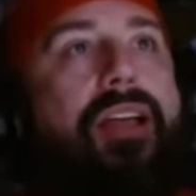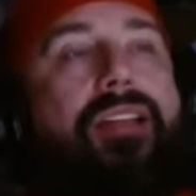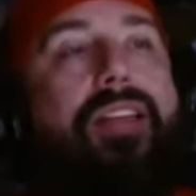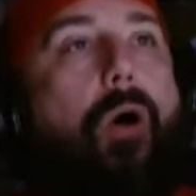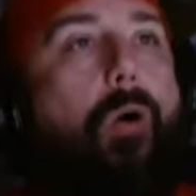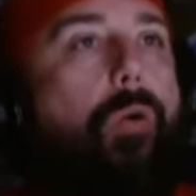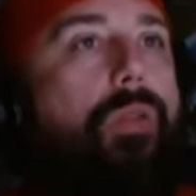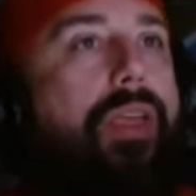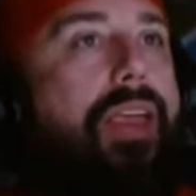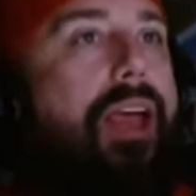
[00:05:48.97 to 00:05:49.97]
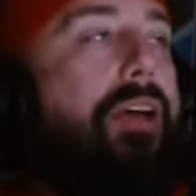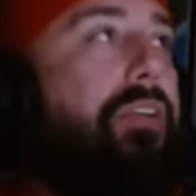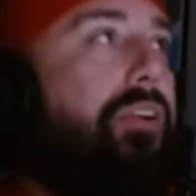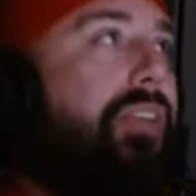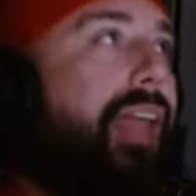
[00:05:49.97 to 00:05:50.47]
The only
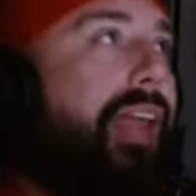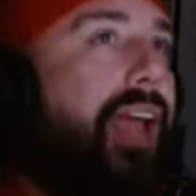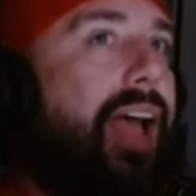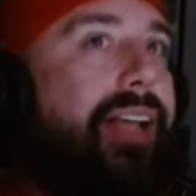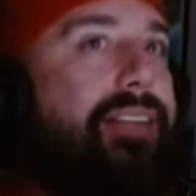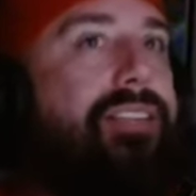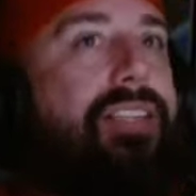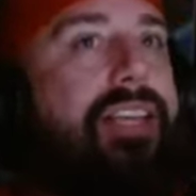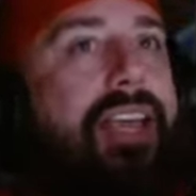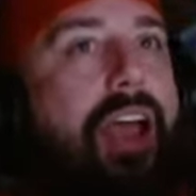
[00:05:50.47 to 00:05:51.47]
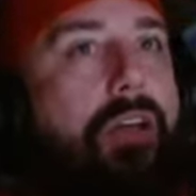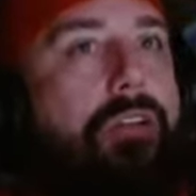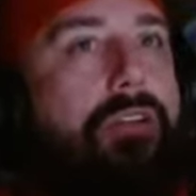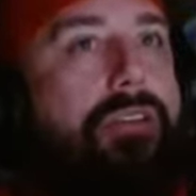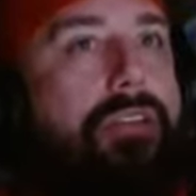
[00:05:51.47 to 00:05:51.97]
other thing I can see
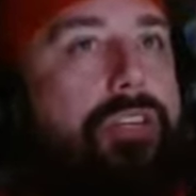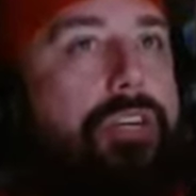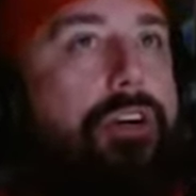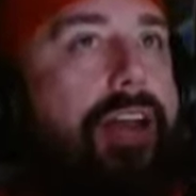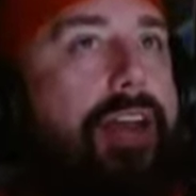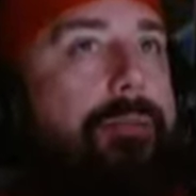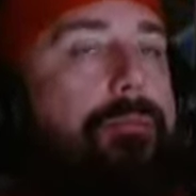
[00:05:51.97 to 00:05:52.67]
other than Jiří